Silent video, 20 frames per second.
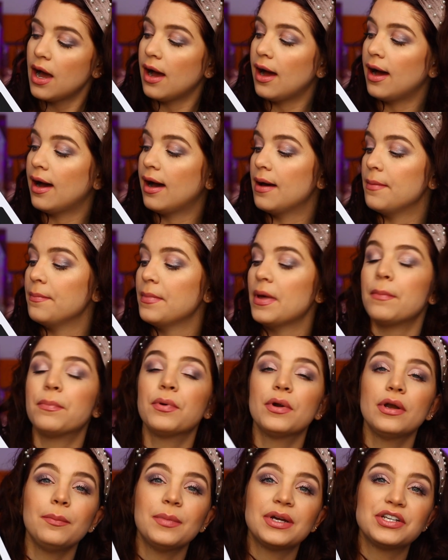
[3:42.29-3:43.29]
um,
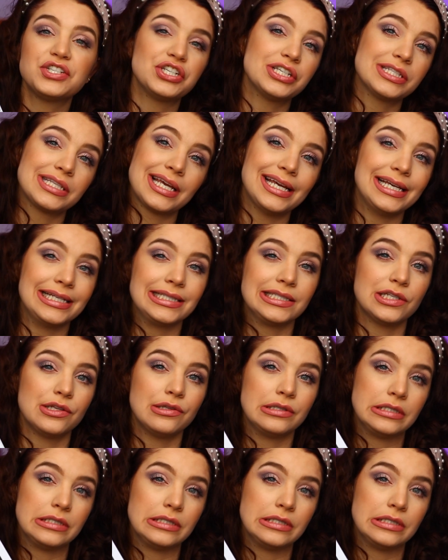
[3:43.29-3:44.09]
pretty much just onions though.